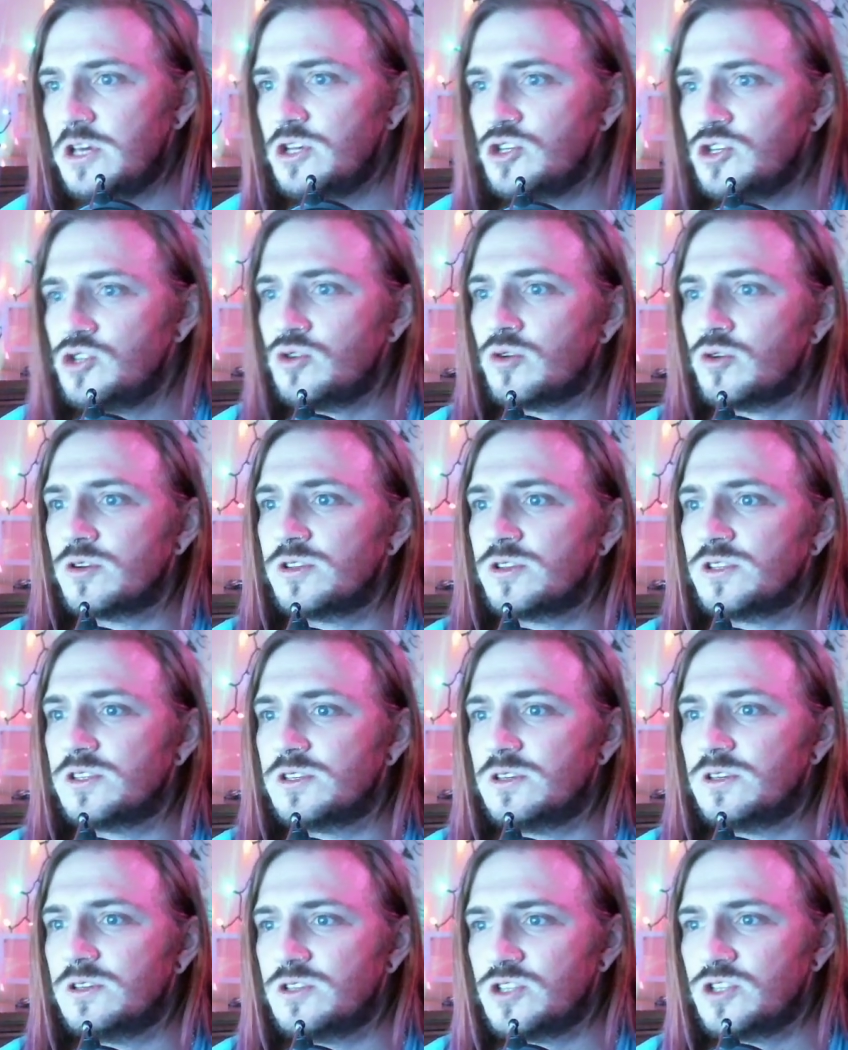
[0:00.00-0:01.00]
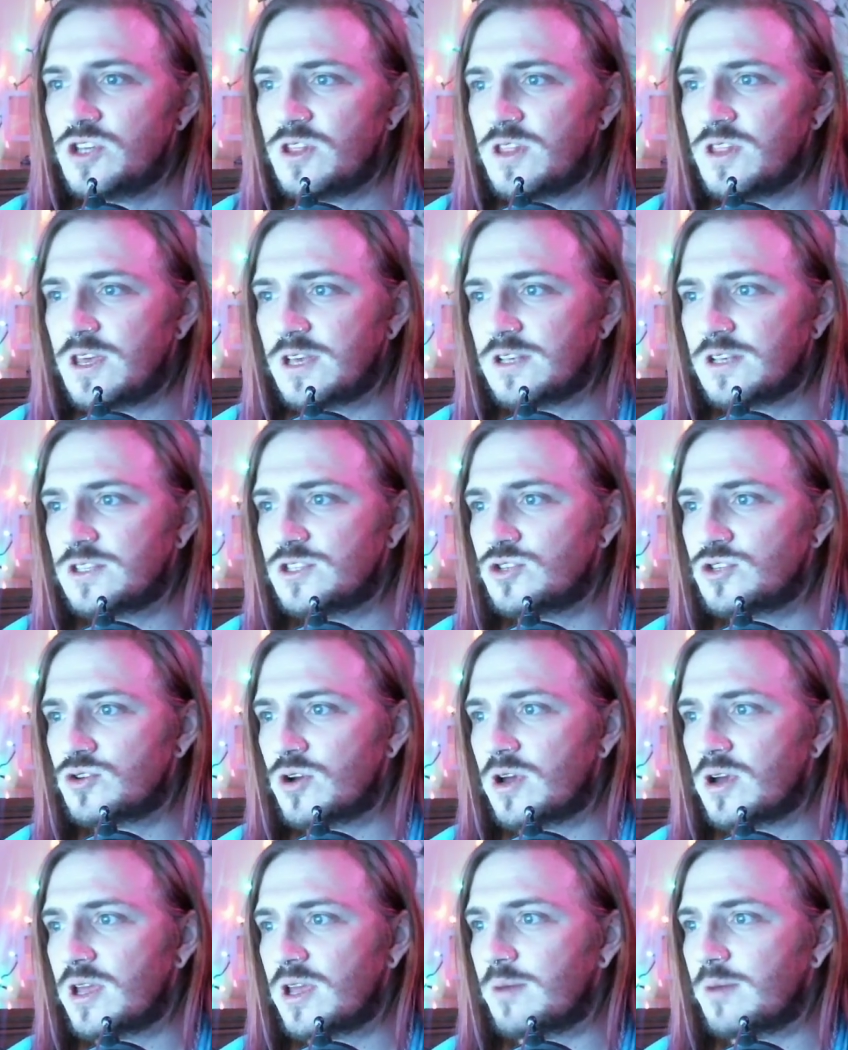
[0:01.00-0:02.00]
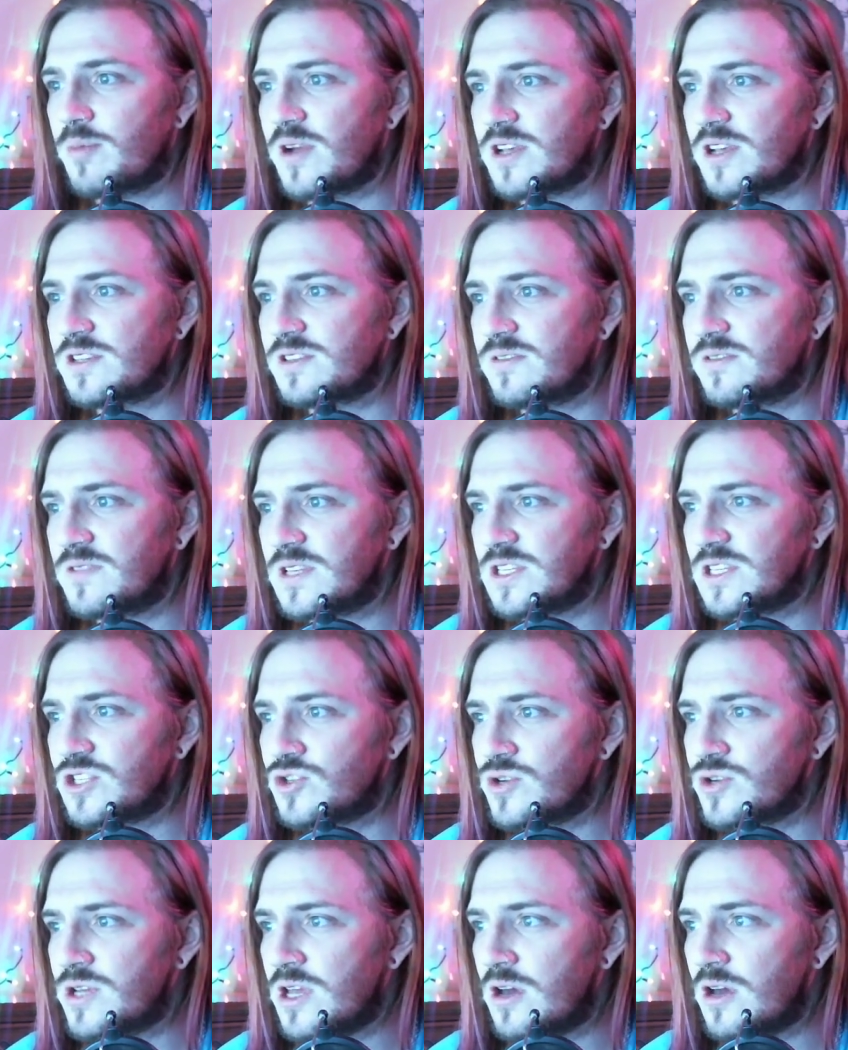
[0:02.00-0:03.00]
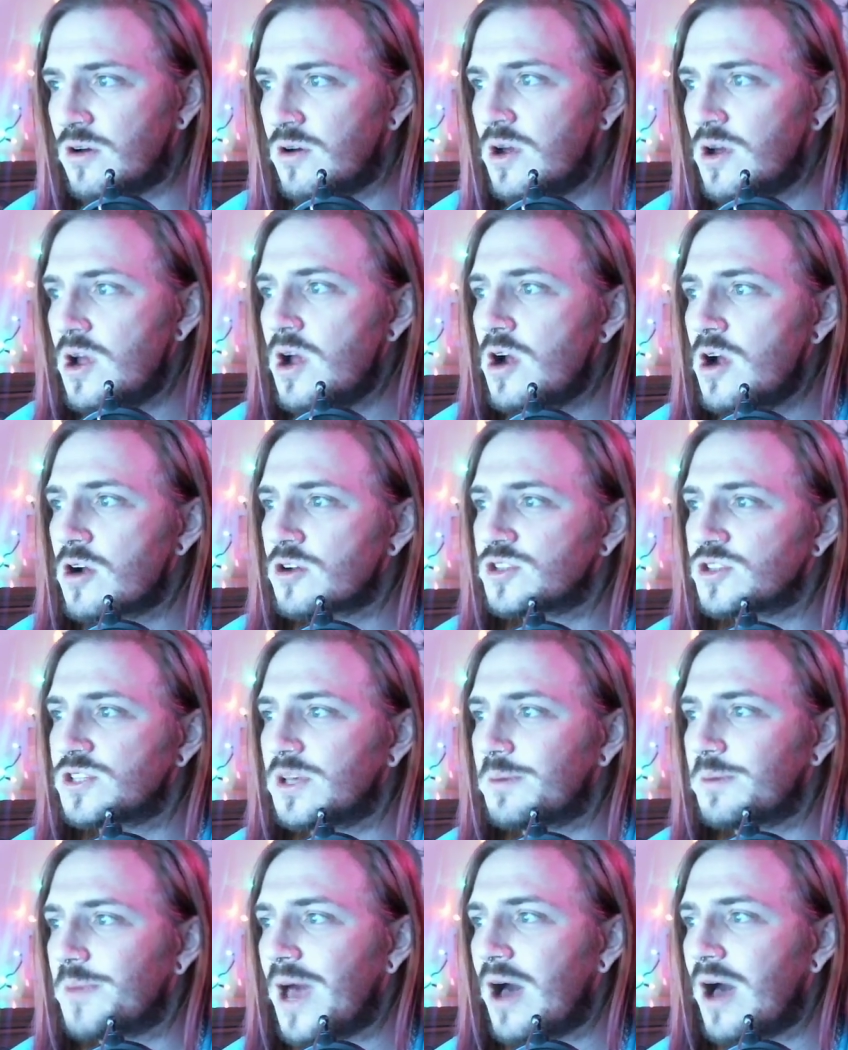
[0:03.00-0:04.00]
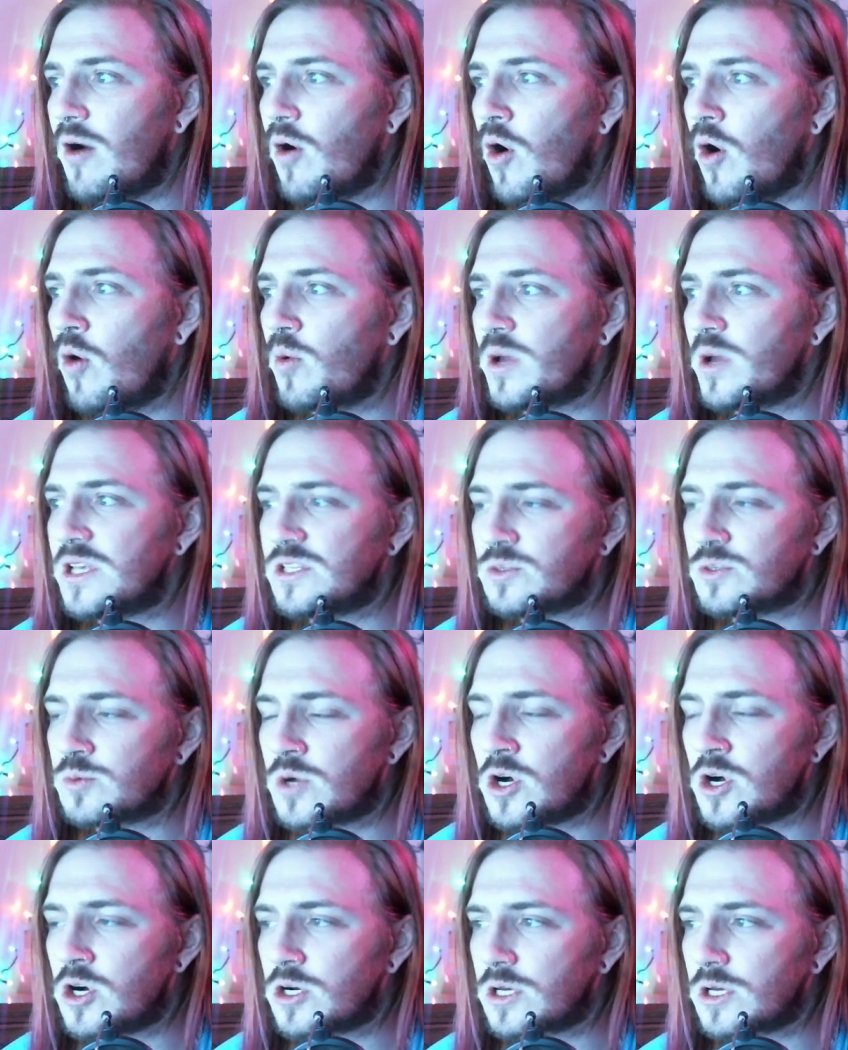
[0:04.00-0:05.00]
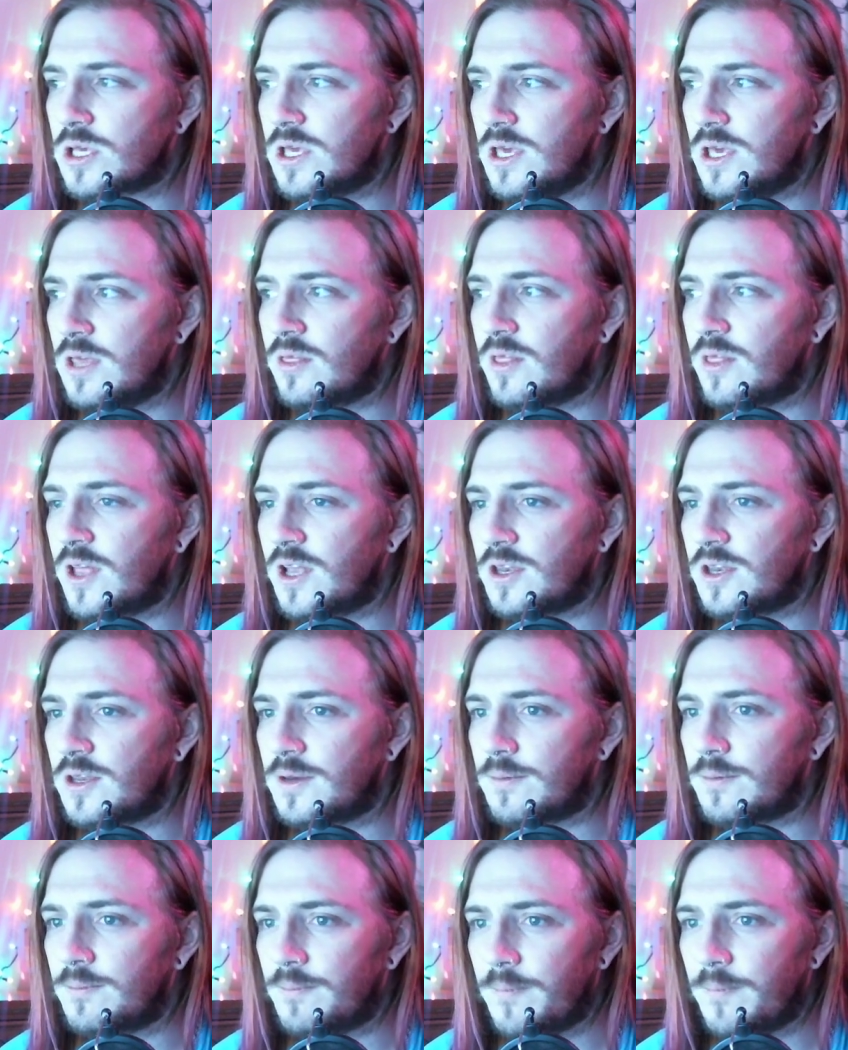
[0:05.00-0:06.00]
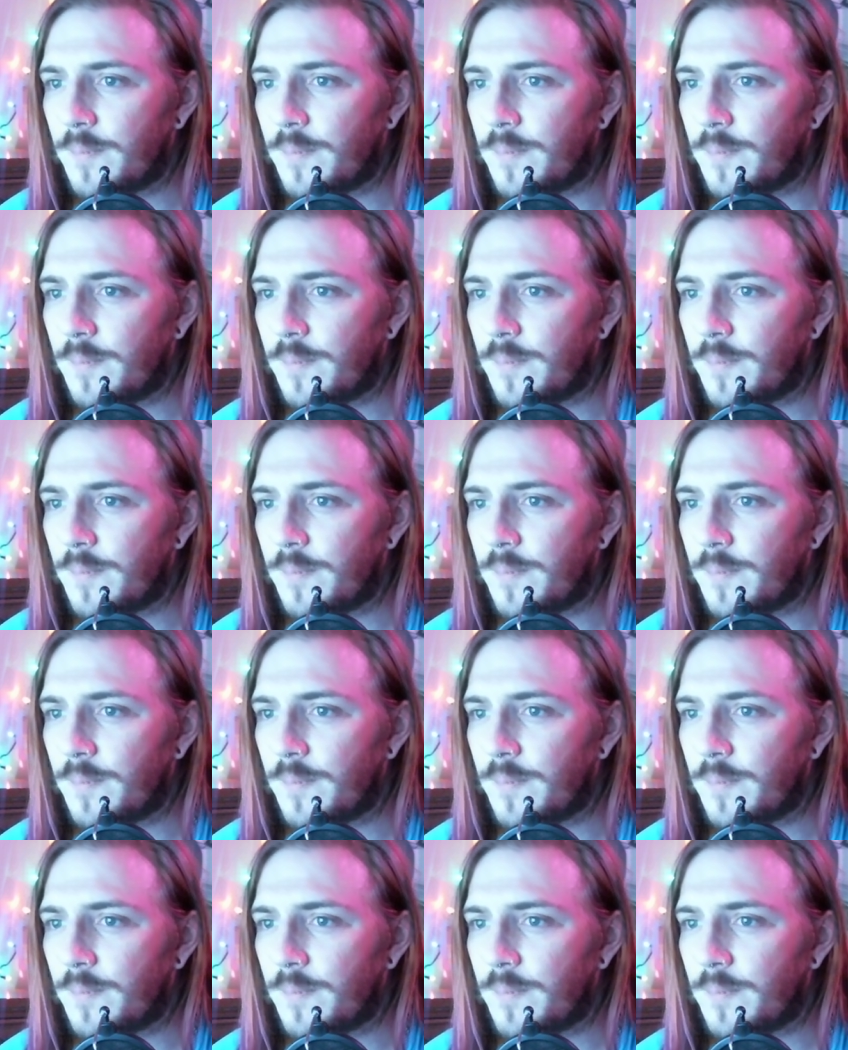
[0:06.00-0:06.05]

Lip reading: Shorts, she thinks, drawing abreast of this trio, are somehow always wrong in London.